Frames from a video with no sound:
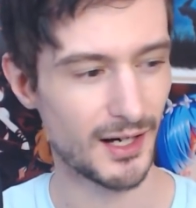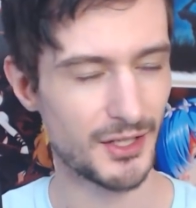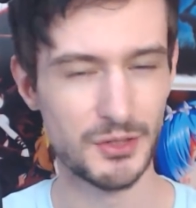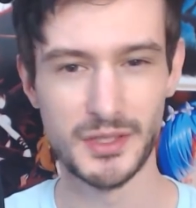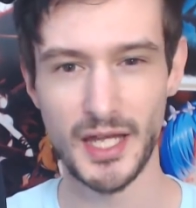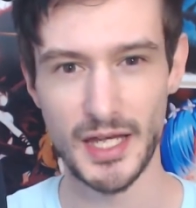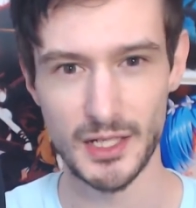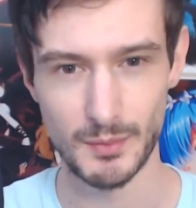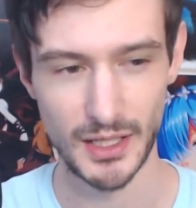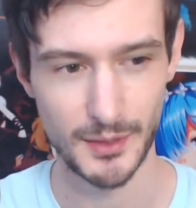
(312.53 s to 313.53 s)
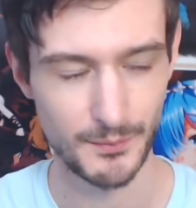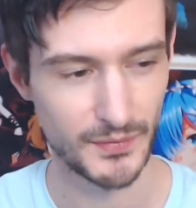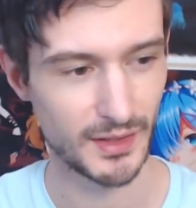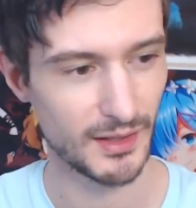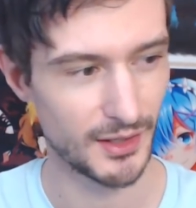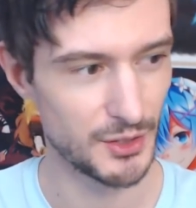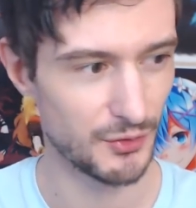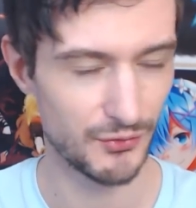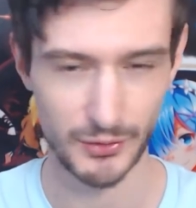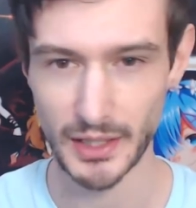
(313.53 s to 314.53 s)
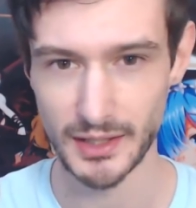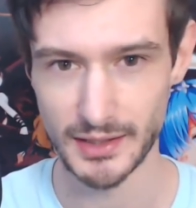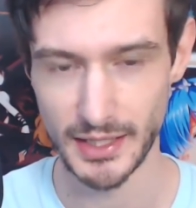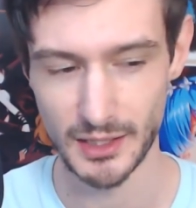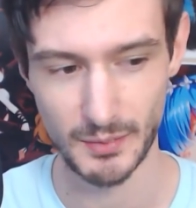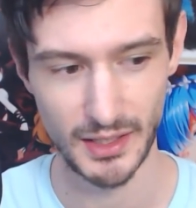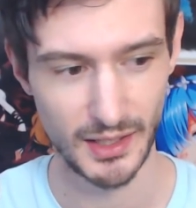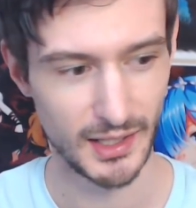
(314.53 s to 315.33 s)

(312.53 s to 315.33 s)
Are you kidding me? Are you freaking kidding me?